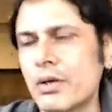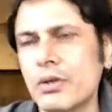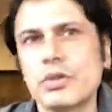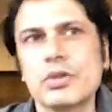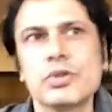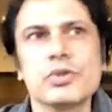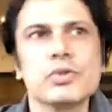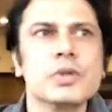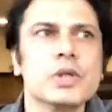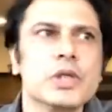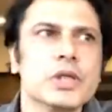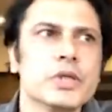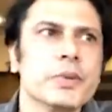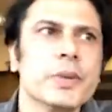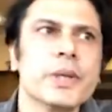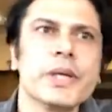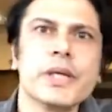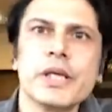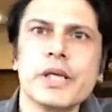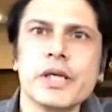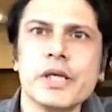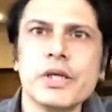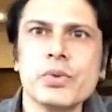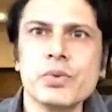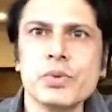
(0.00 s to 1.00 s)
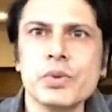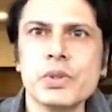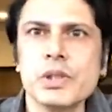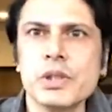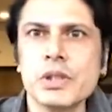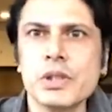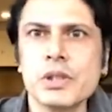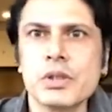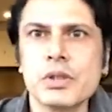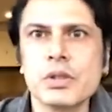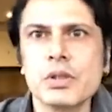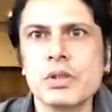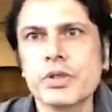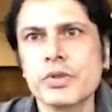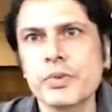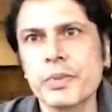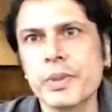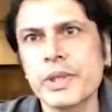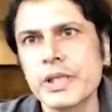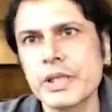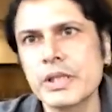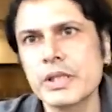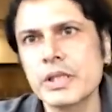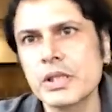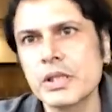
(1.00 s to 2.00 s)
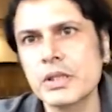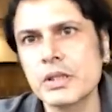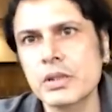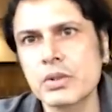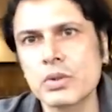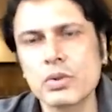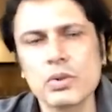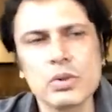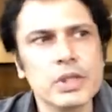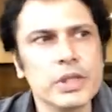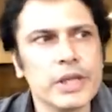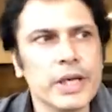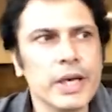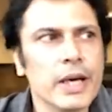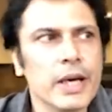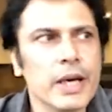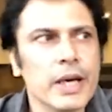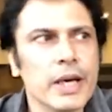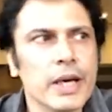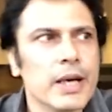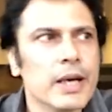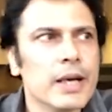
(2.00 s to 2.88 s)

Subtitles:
to a 22-year-old or a 23-year-old. Yeah.